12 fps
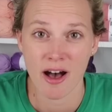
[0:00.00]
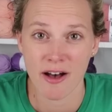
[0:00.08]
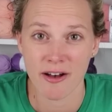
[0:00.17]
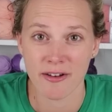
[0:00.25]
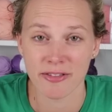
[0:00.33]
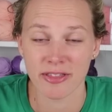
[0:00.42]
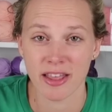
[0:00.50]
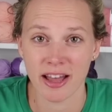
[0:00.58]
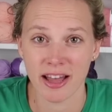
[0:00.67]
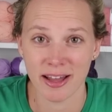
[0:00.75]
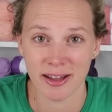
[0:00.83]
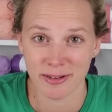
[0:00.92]
on
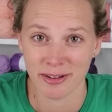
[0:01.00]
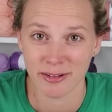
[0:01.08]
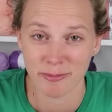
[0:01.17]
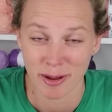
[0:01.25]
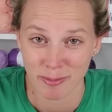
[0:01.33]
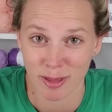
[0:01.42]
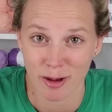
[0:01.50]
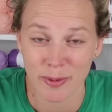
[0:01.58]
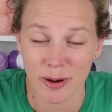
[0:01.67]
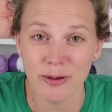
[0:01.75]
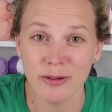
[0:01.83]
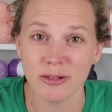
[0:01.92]
uh, my blog
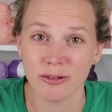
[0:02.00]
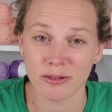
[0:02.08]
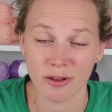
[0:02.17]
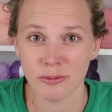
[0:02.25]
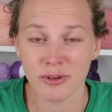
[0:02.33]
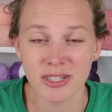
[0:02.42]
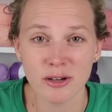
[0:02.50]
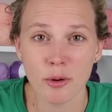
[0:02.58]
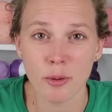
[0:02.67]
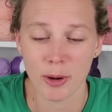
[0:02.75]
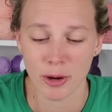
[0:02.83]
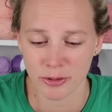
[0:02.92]
post which I
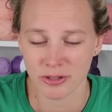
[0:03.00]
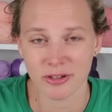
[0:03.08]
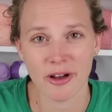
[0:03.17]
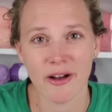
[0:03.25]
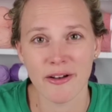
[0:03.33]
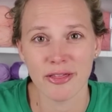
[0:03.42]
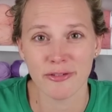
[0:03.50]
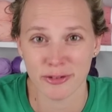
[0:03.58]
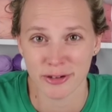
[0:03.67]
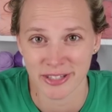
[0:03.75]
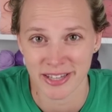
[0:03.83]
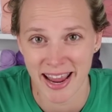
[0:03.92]
will post on the
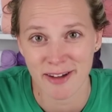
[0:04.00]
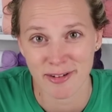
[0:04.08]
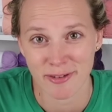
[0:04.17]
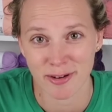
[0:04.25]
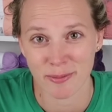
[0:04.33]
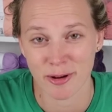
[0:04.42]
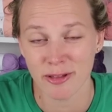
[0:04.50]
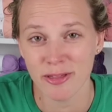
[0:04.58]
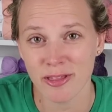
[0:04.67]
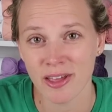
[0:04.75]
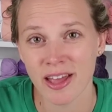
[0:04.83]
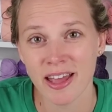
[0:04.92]
first day of every month
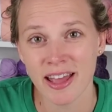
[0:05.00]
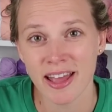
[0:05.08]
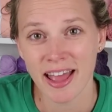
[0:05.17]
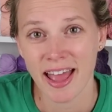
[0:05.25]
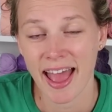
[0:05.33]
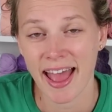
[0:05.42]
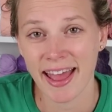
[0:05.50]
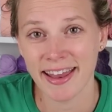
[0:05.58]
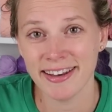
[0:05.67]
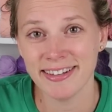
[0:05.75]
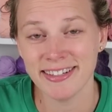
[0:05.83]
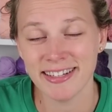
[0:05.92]

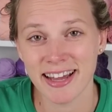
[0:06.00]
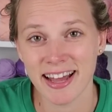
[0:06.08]
and